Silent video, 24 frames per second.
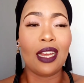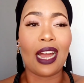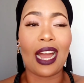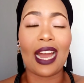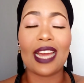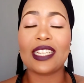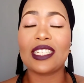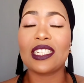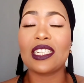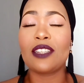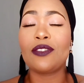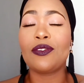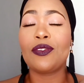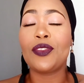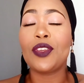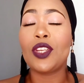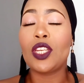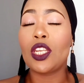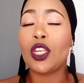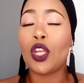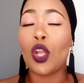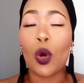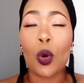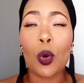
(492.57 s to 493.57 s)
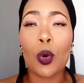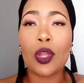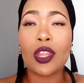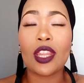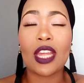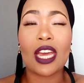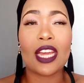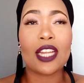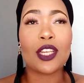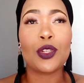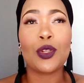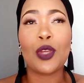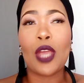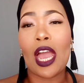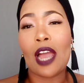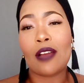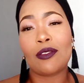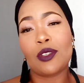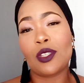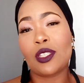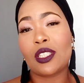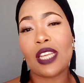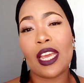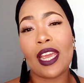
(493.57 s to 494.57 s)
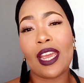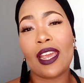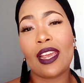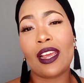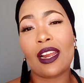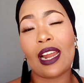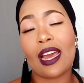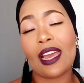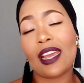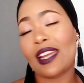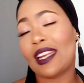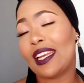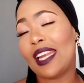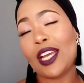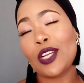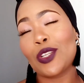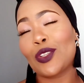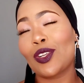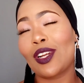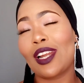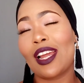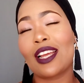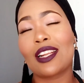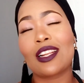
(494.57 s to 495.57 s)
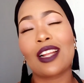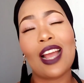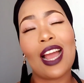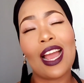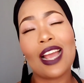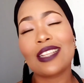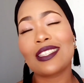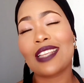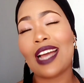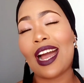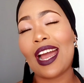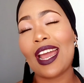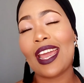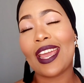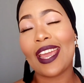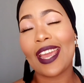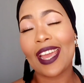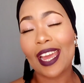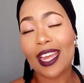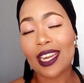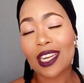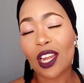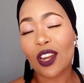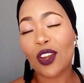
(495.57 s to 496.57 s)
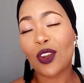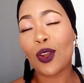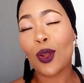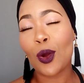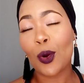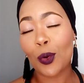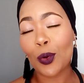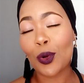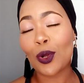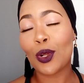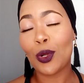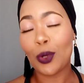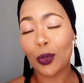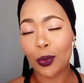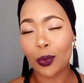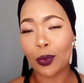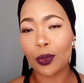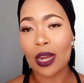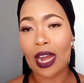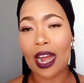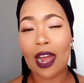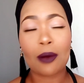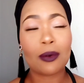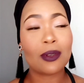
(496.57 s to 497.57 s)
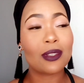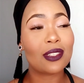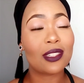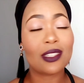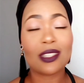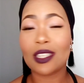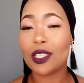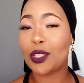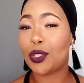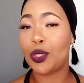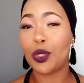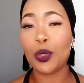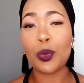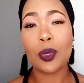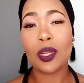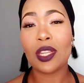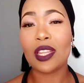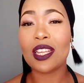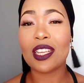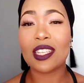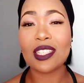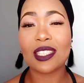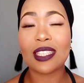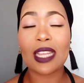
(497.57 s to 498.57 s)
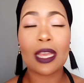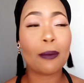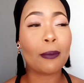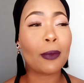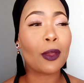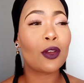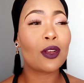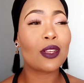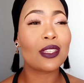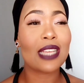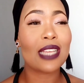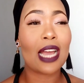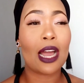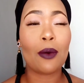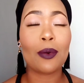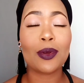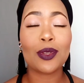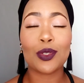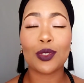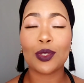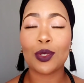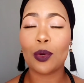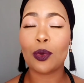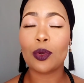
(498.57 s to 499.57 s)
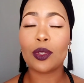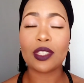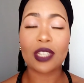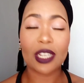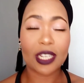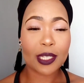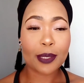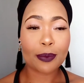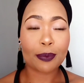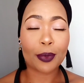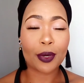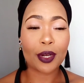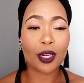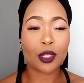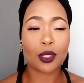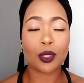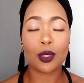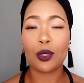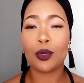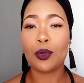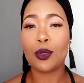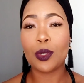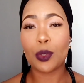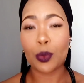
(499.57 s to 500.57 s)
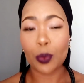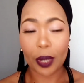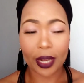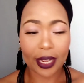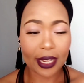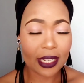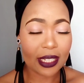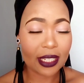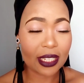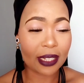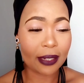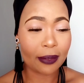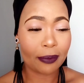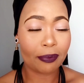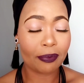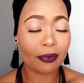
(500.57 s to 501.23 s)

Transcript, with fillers: I didn't even know that you have to take like electrolyte. Guys, I had no clue. I was just doing this thing because I was so desperate to lose weight.